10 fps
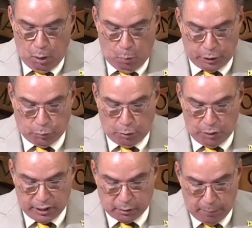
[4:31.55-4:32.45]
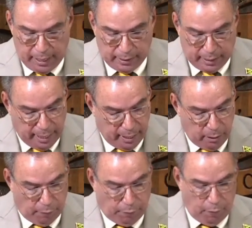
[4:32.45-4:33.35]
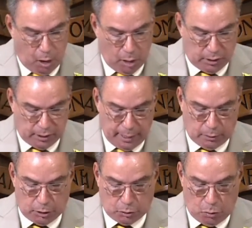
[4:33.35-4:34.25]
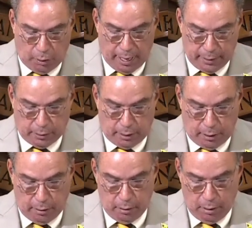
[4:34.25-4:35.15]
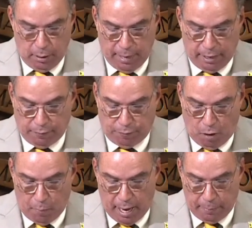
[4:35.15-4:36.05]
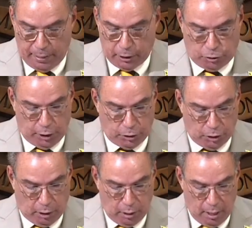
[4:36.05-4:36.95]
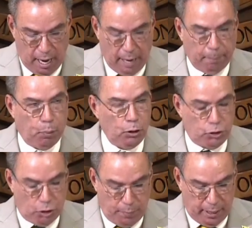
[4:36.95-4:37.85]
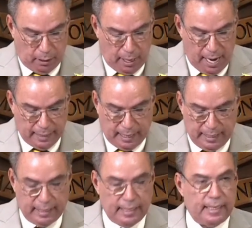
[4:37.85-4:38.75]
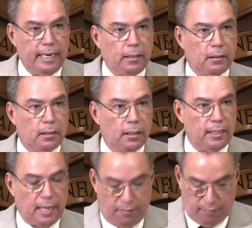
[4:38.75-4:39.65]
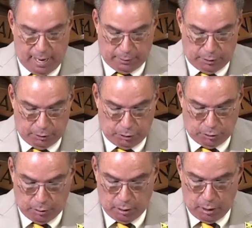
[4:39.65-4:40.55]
which would risk maintaining the flawed status quo entered in by the former administration and put Jamaica at a distinct disadvantage.